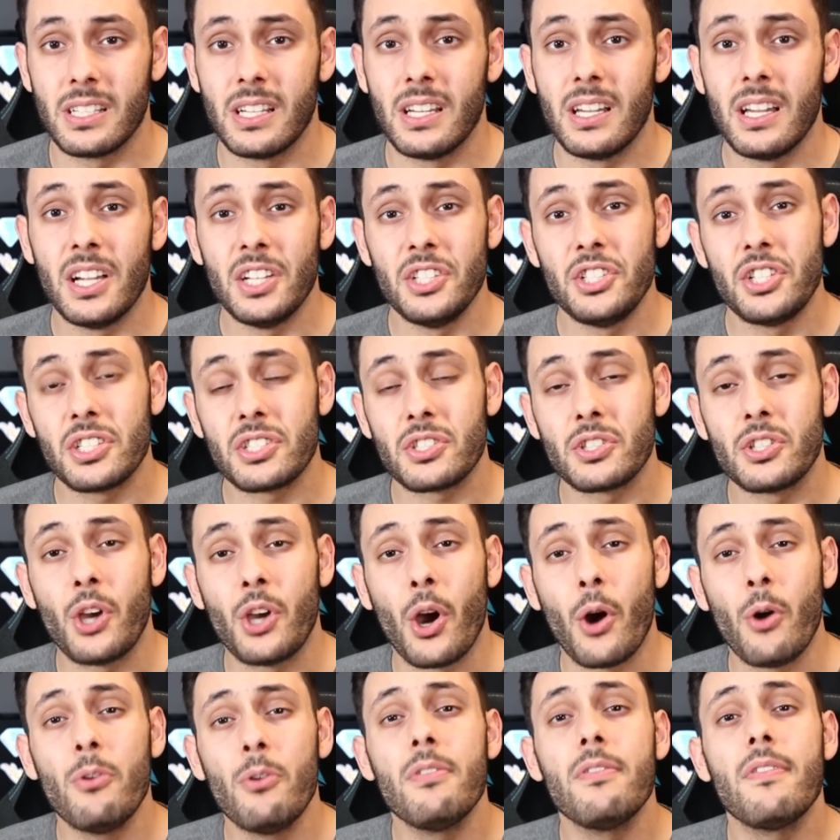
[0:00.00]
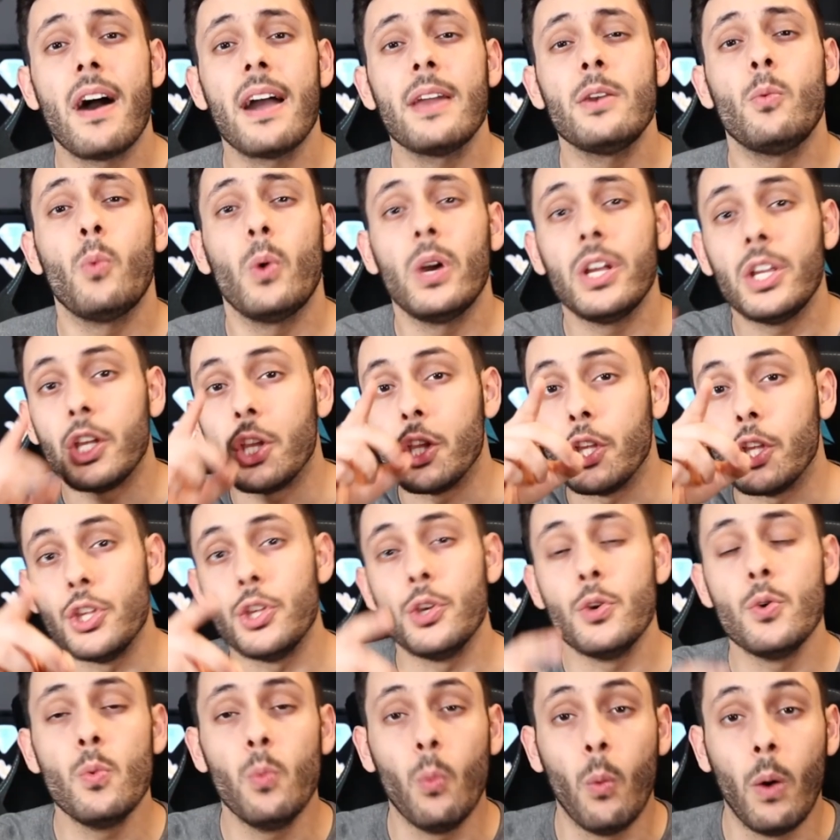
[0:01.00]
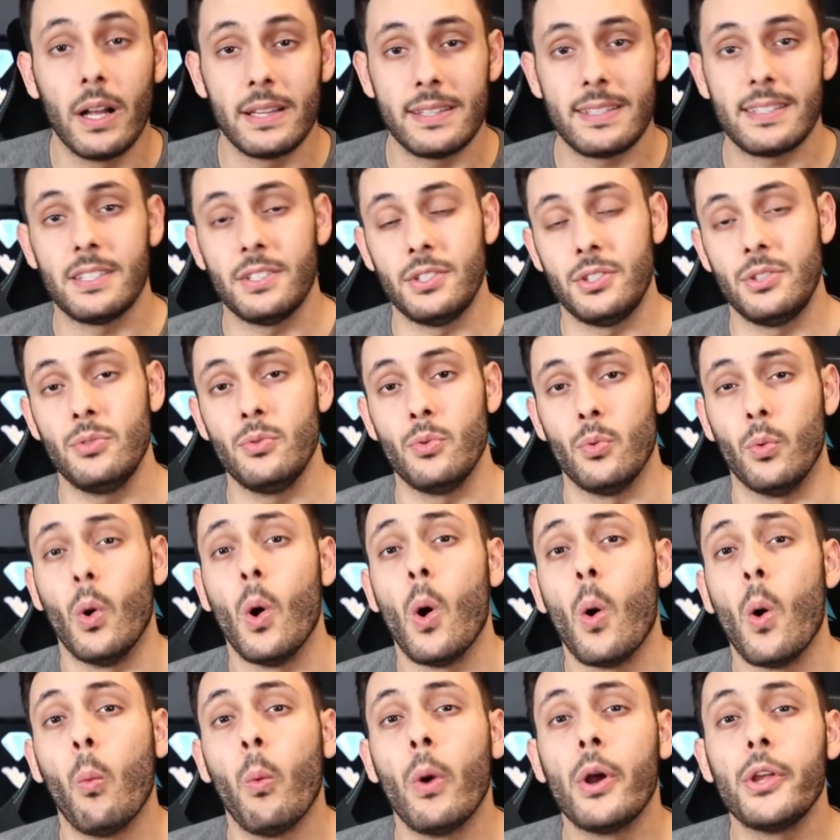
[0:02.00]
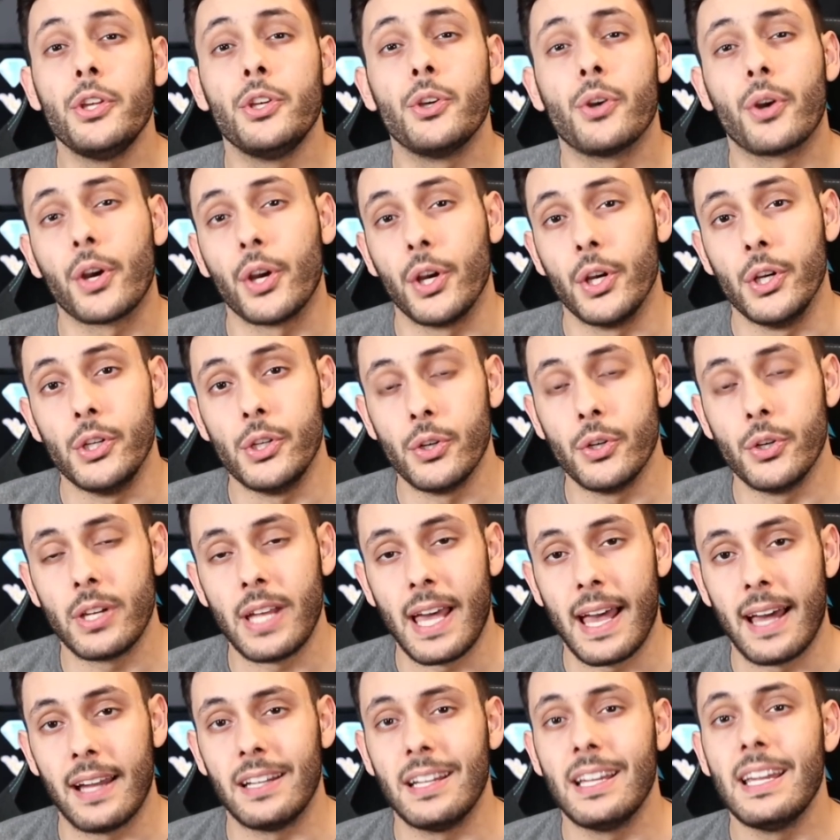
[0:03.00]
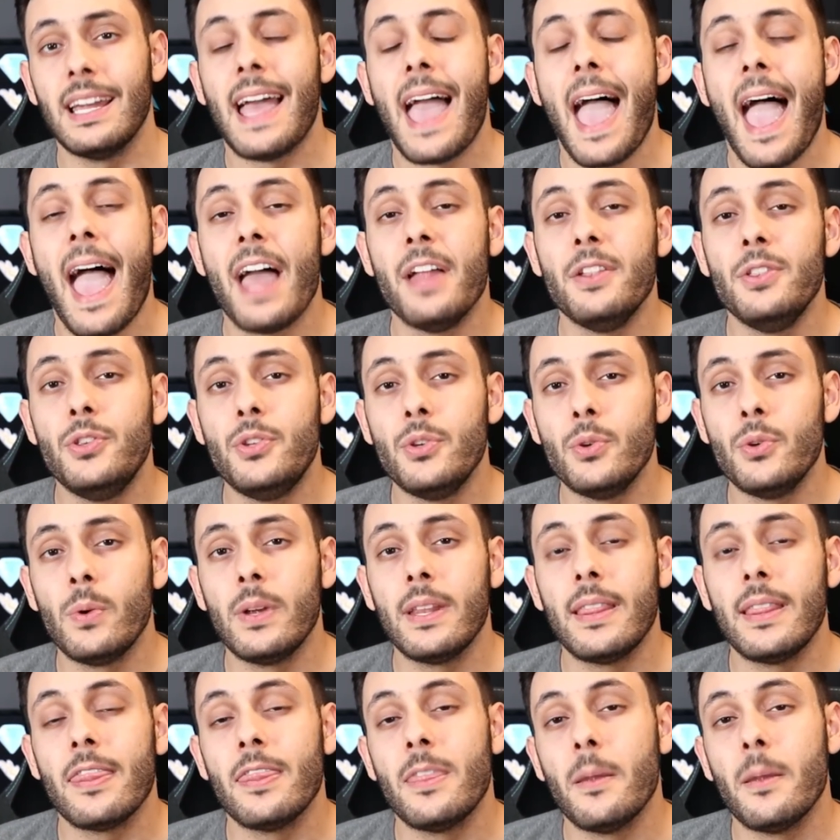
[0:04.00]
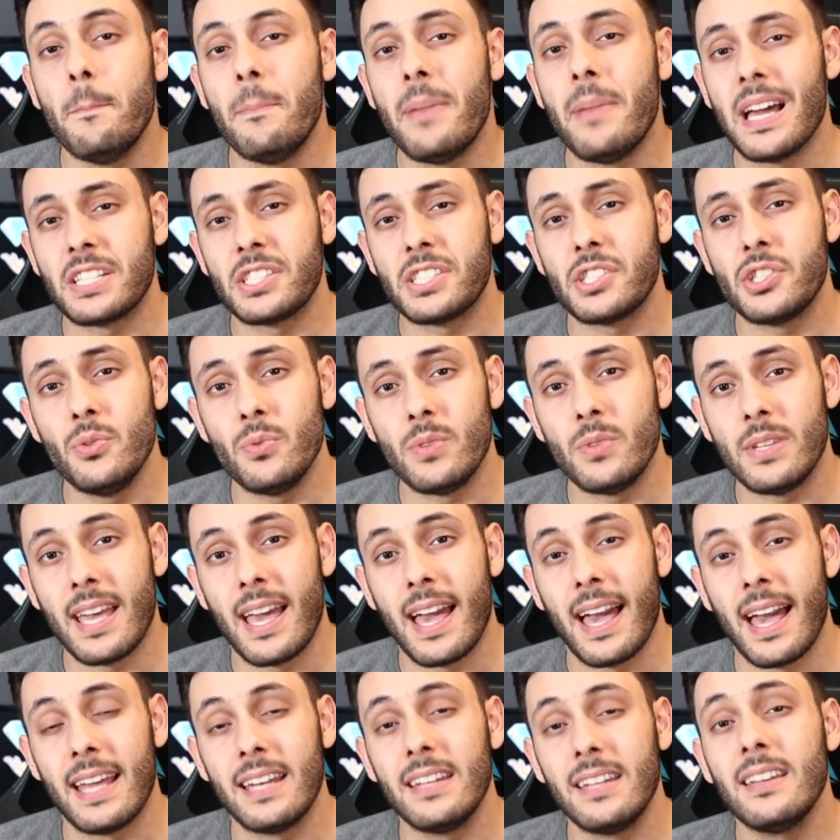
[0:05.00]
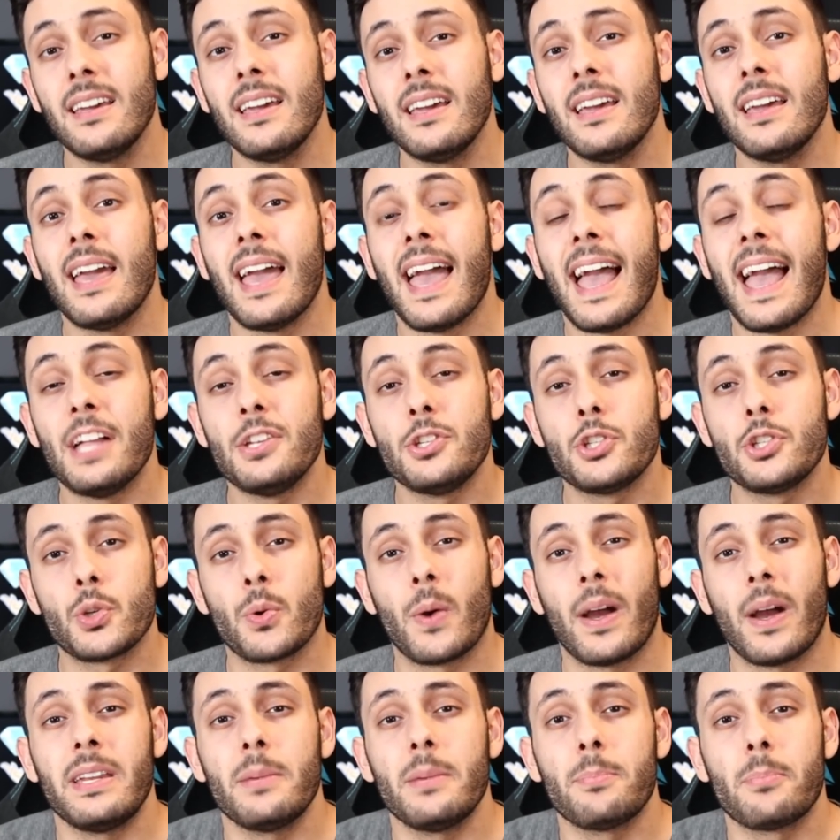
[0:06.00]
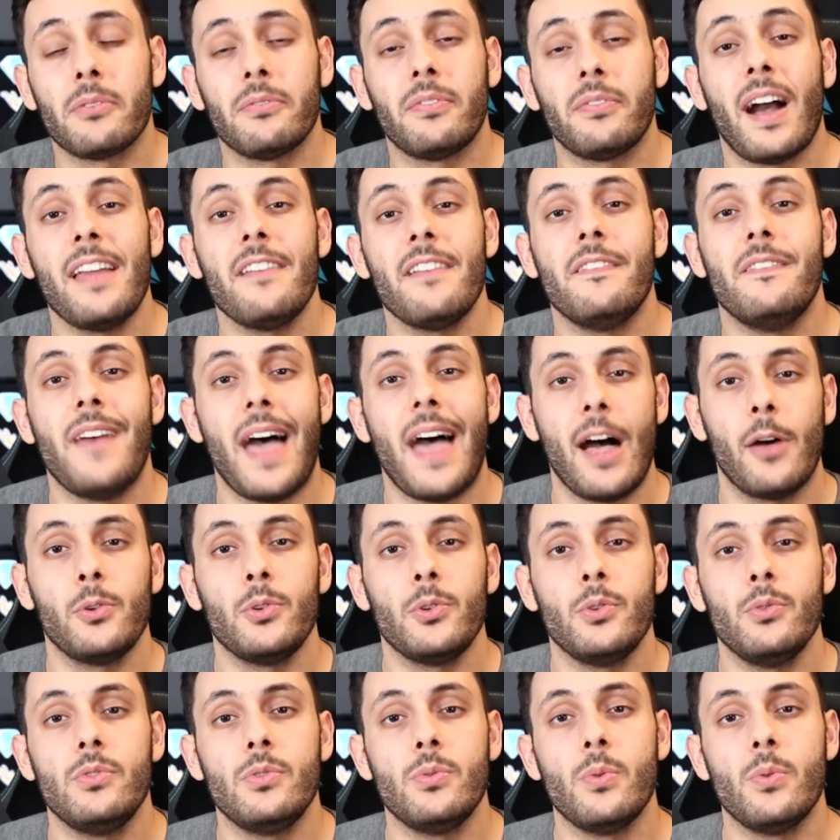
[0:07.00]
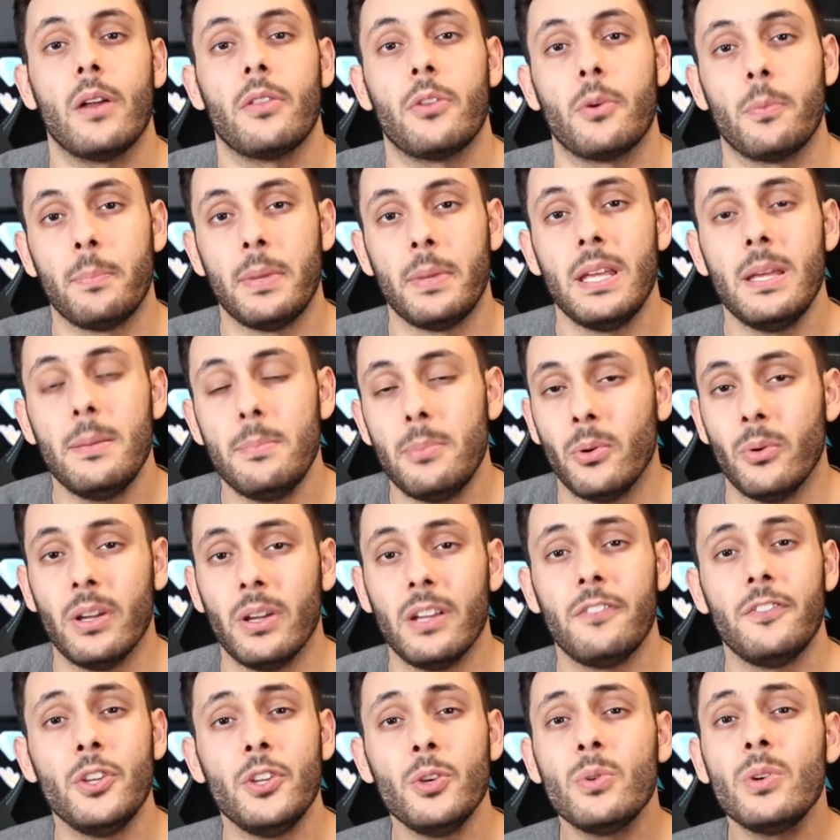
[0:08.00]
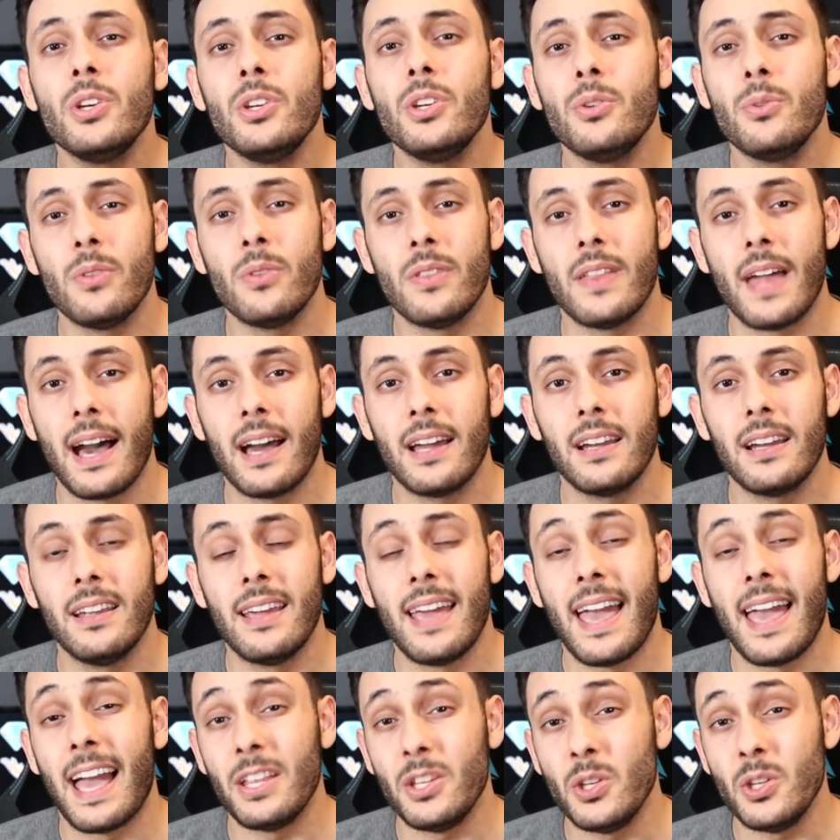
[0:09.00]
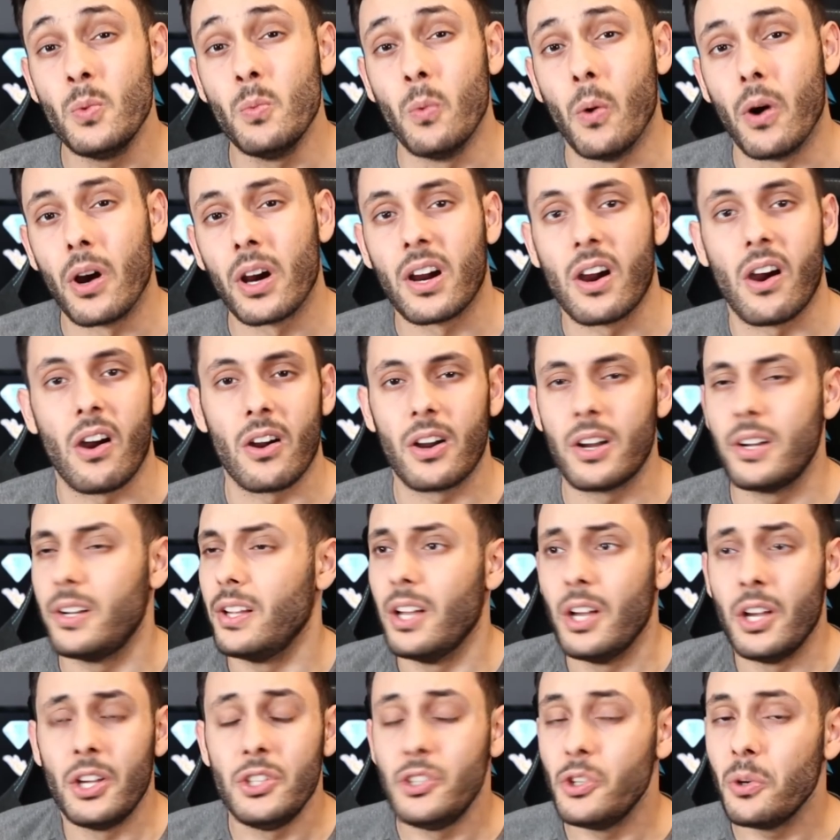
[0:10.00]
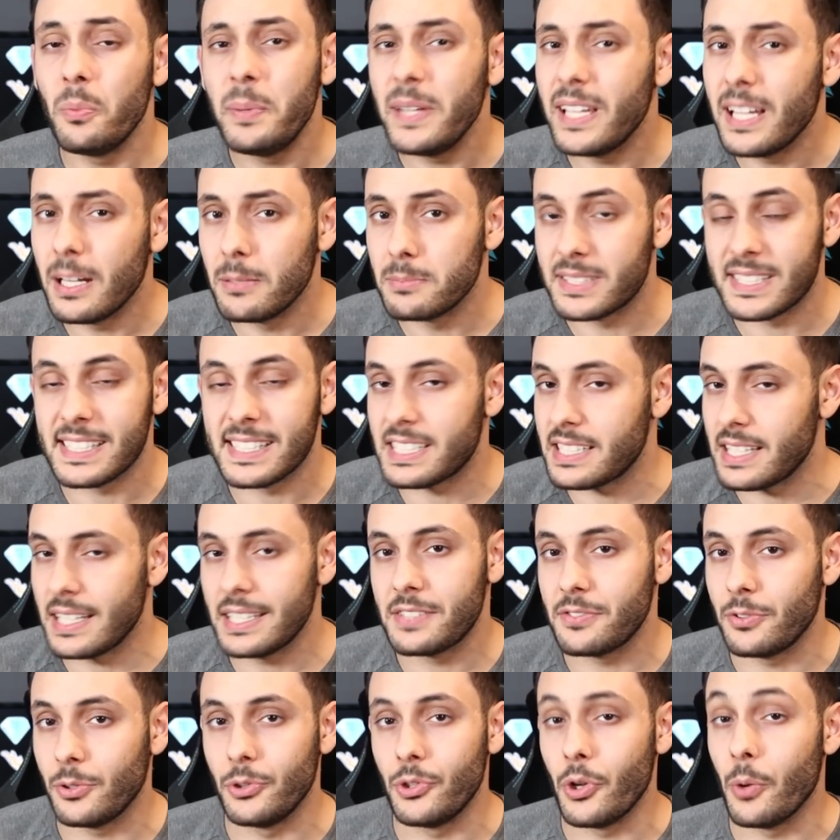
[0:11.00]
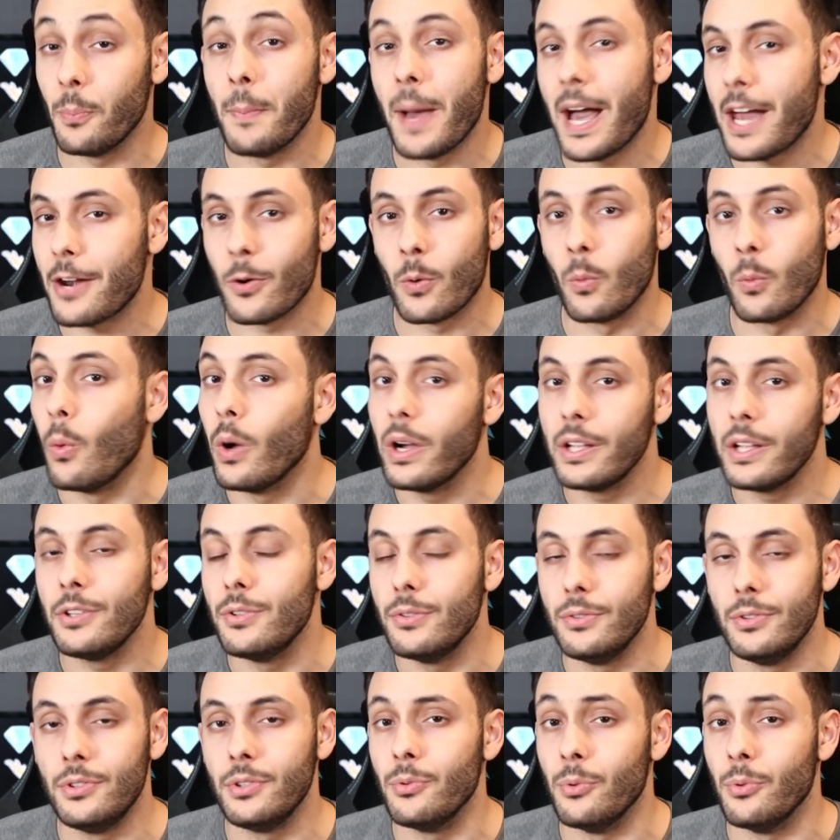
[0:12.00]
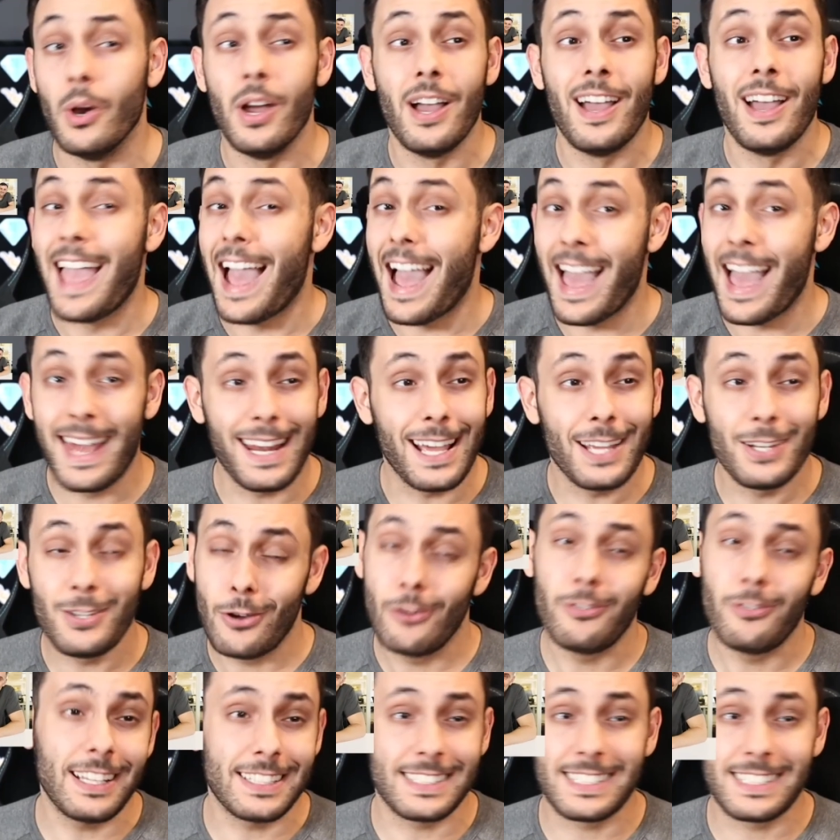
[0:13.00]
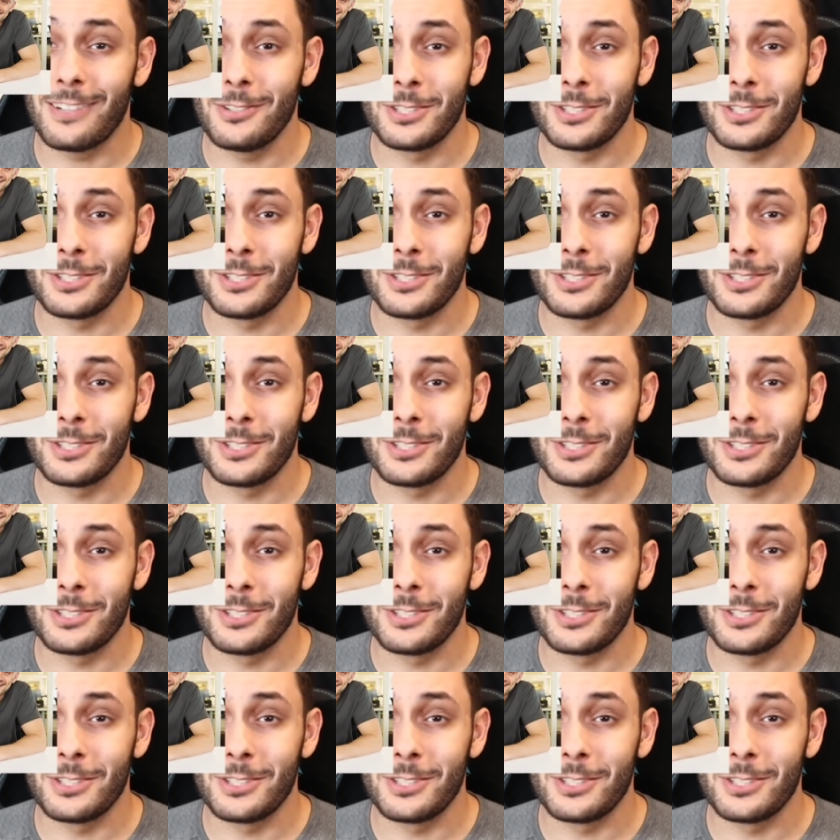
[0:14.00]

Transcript: Just go find what you want to do, what you're good at, and do it the best you can and try to provide value to other people. If you can do that and you work hard, you'll become successful no matter what you do. And I know that sounds